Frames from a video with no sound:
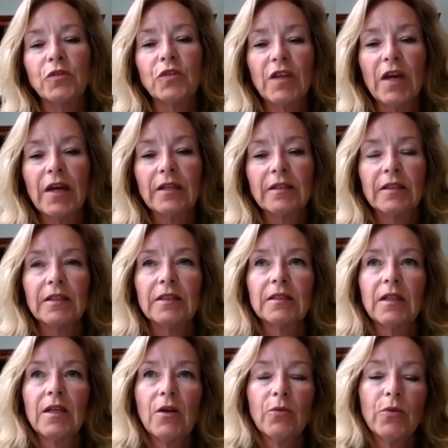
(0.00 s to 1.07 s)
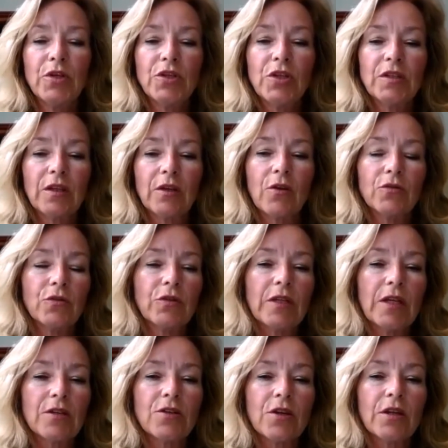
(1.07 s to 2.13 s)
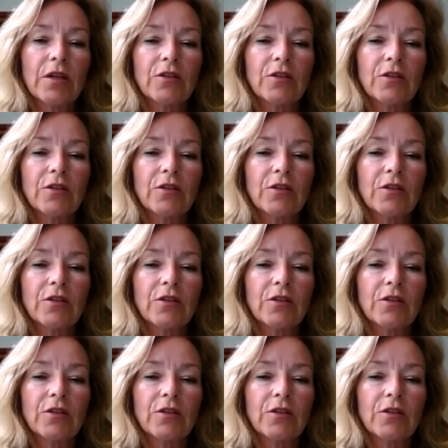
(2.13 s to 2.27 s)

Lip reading: societies, which is a contradiction in